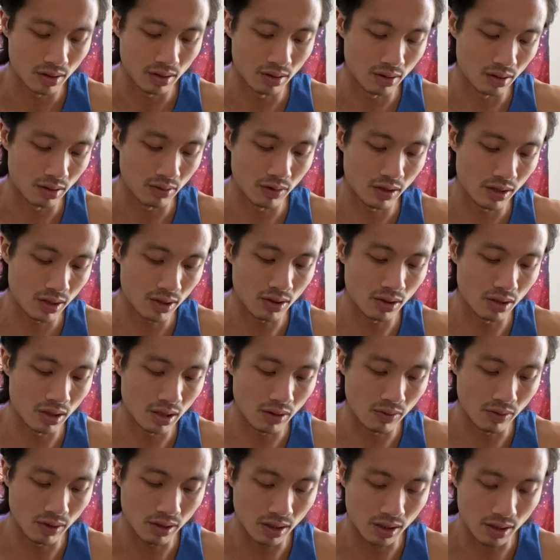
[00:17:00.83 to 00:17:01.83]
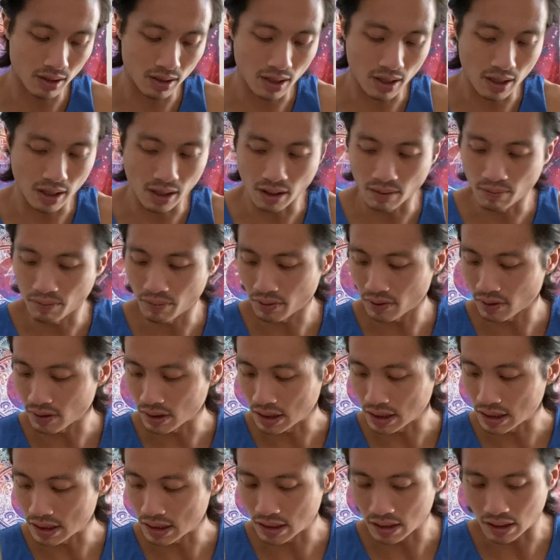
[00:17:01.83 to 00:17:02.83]
What's going on with this High
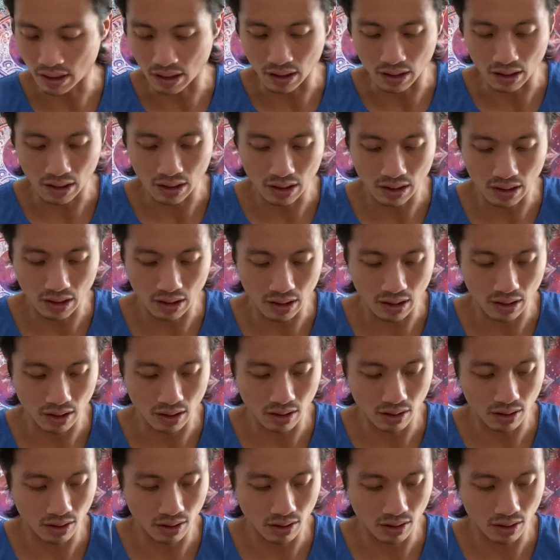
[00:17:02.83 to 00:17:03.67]
Priestess?